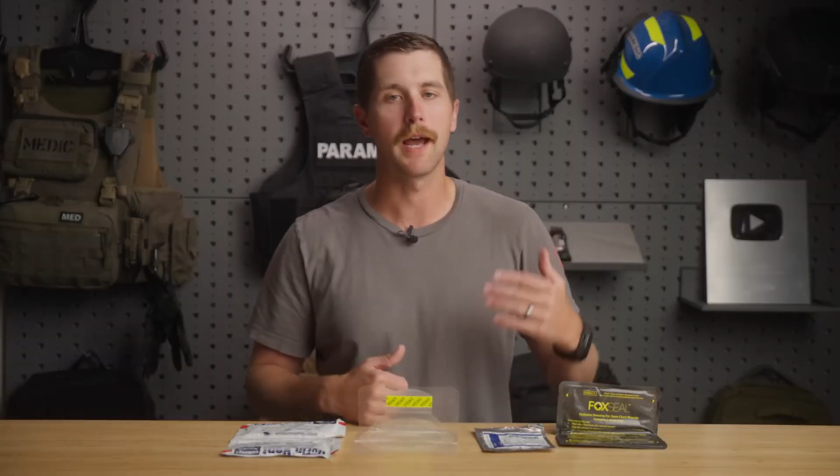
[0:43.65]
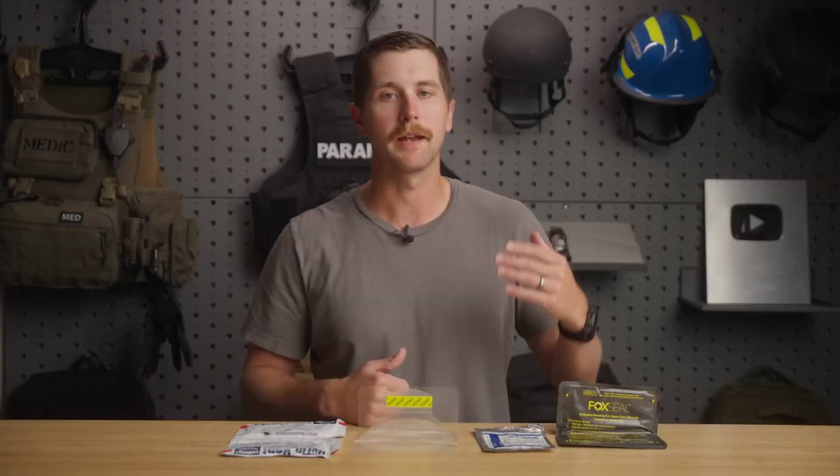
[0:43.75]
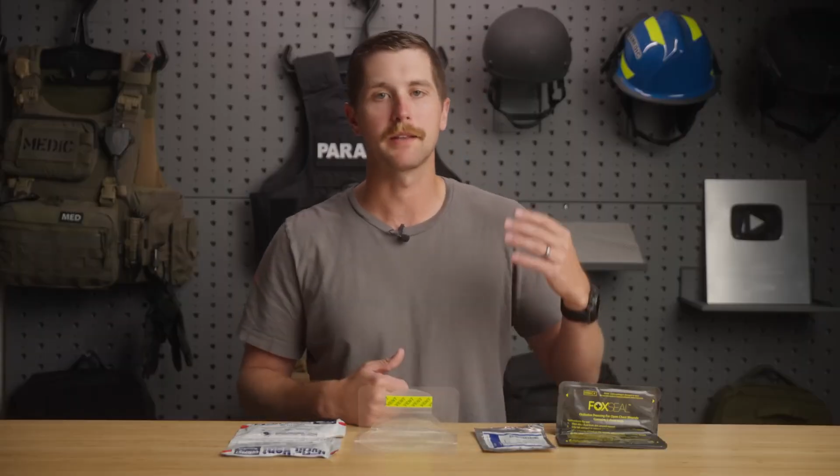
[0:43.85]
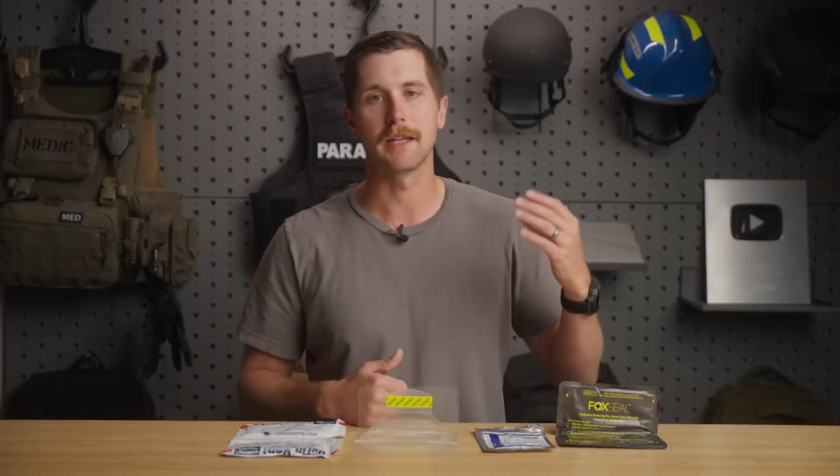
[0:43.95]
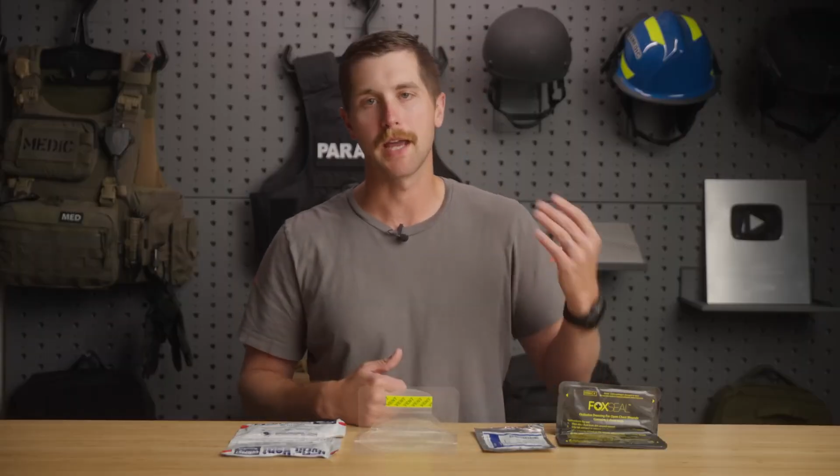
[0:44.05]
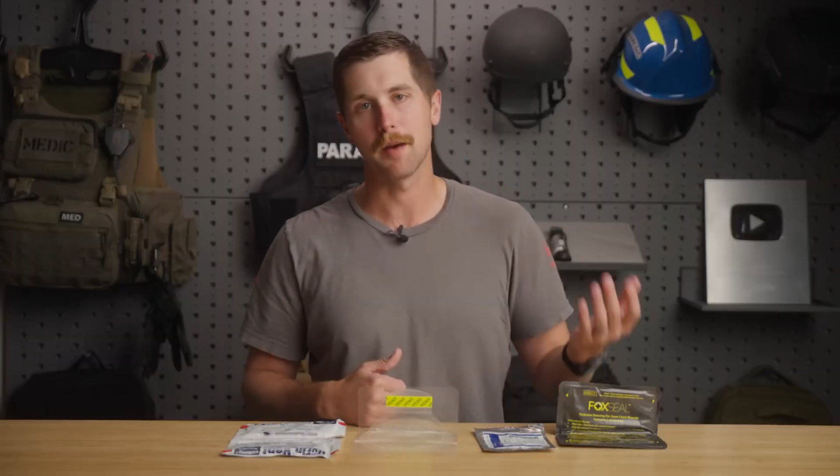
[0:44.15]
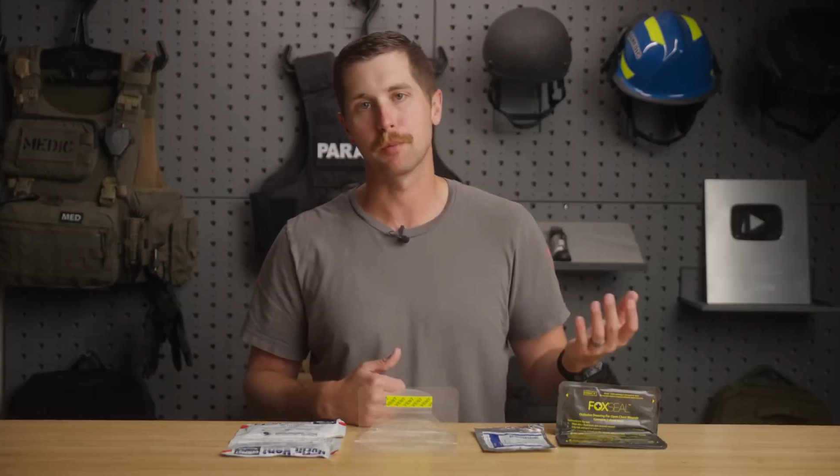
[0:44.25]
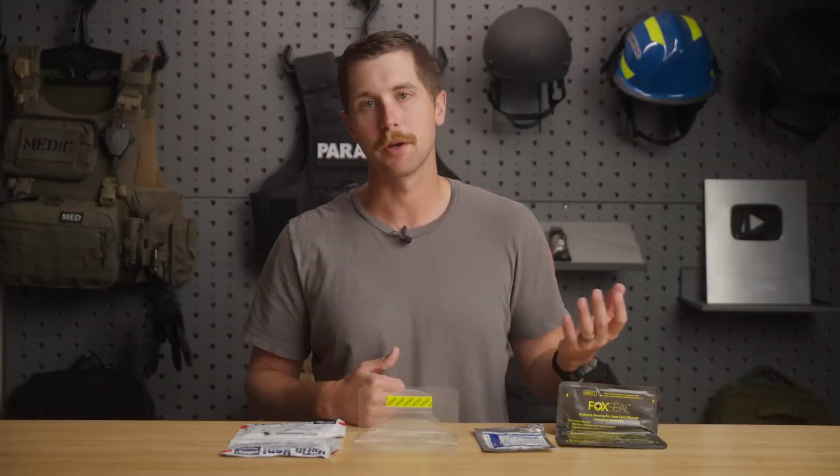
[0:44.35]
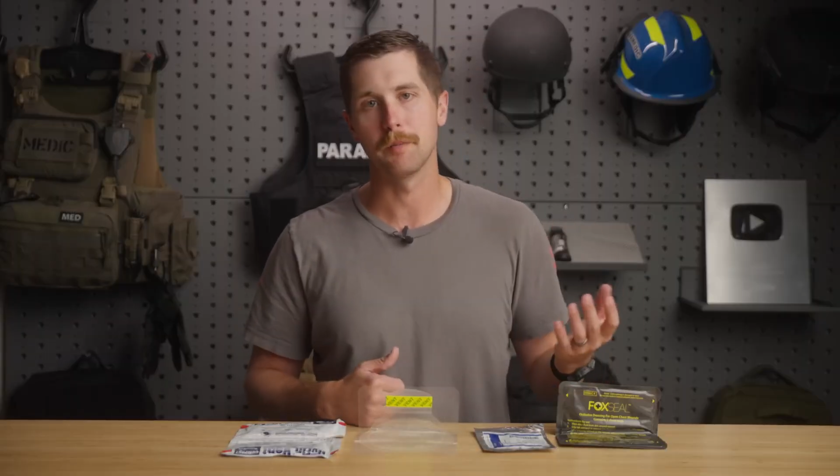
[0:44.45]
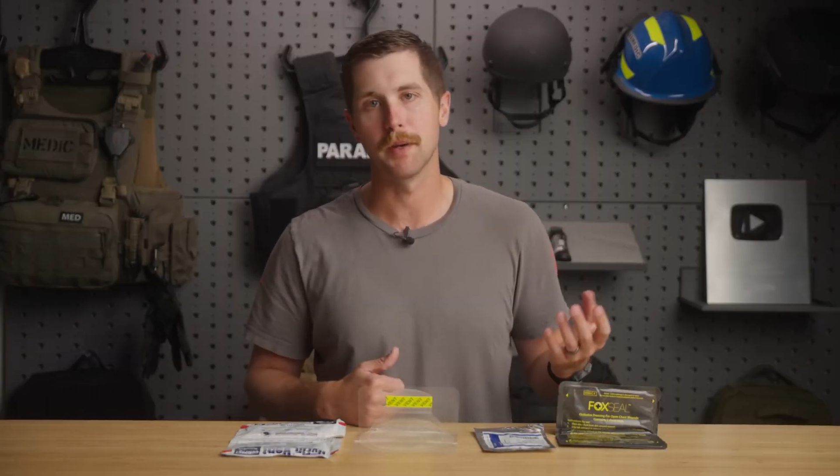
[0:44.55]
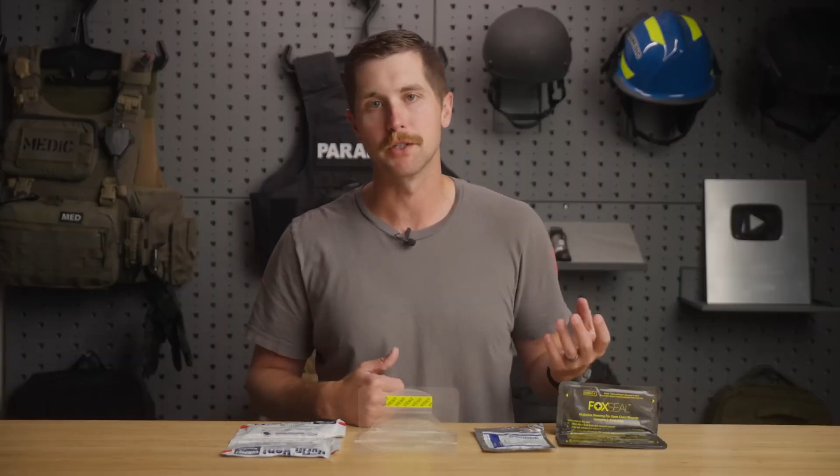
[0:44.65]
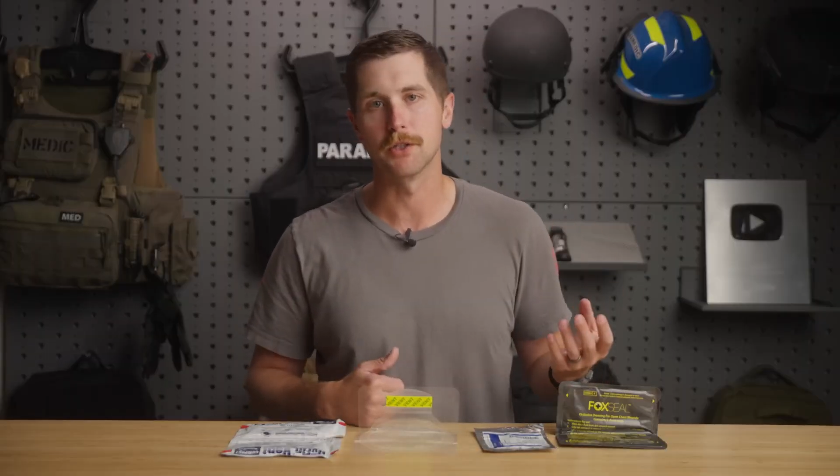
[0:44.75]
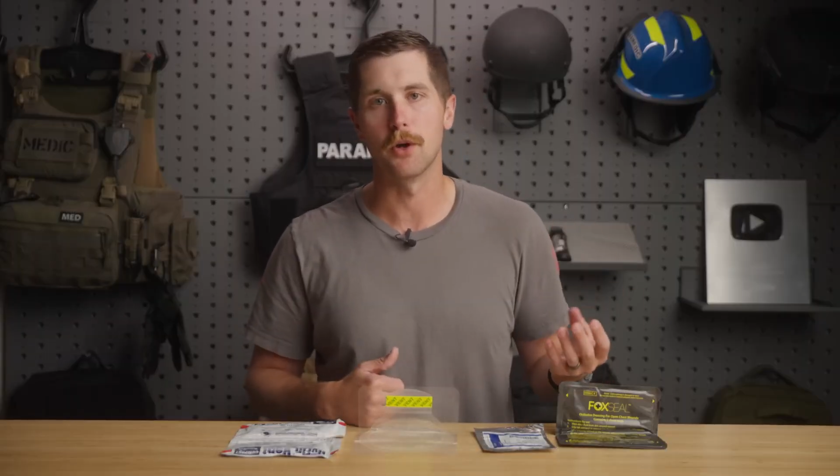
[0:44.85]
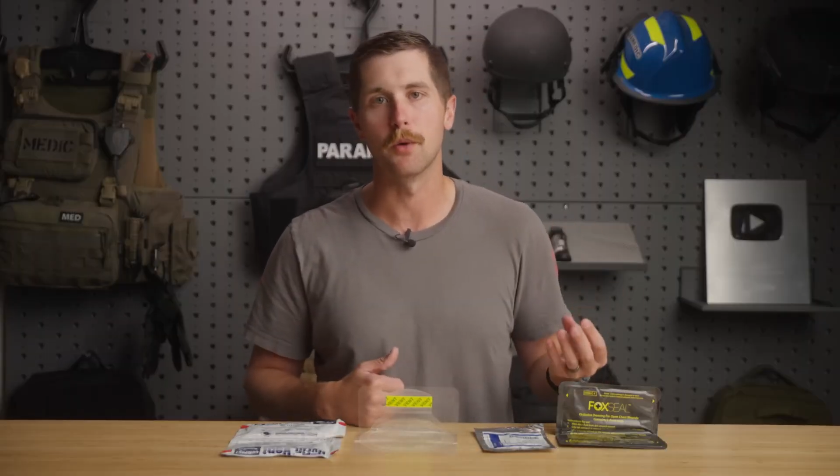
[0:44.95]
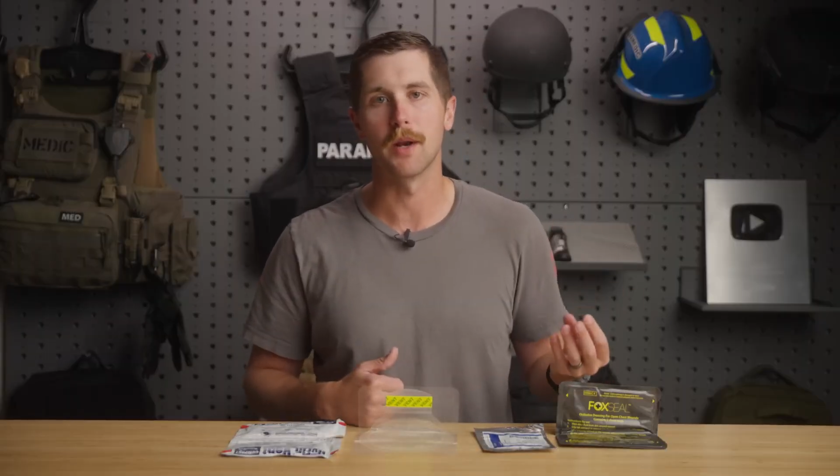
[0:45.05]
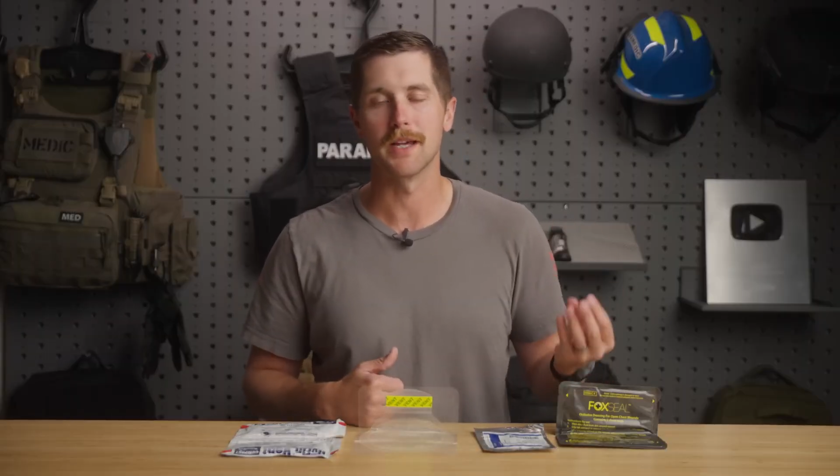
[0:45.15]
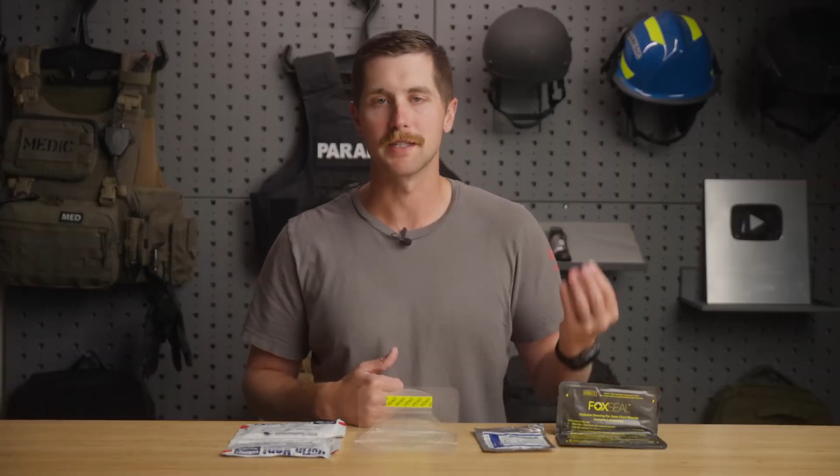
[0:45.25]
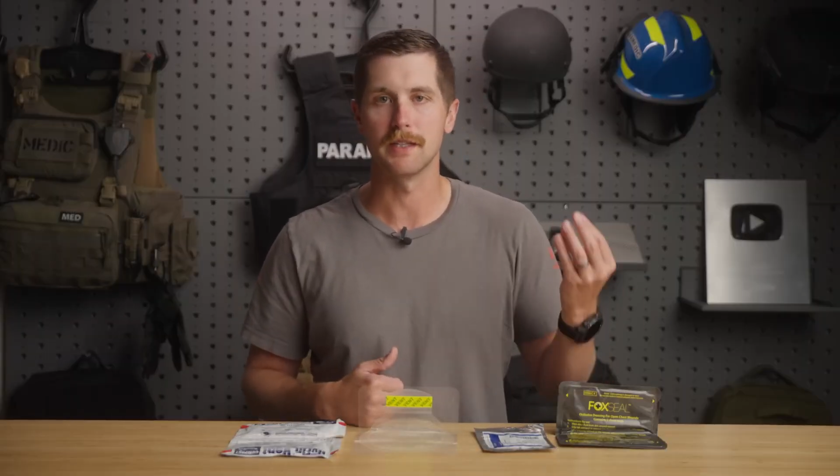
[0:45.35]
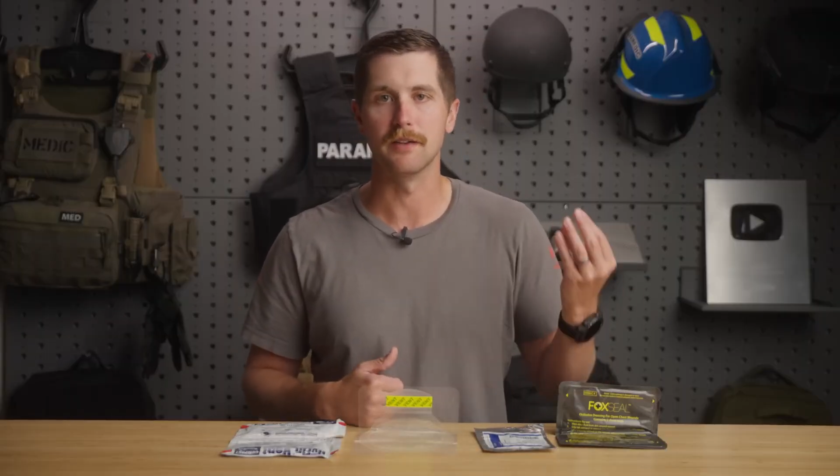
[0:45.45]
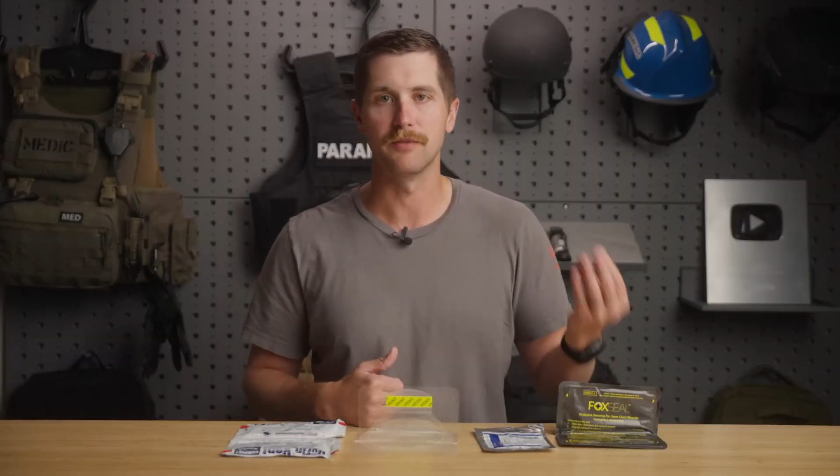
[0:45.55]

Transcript: at the capillary beds known as the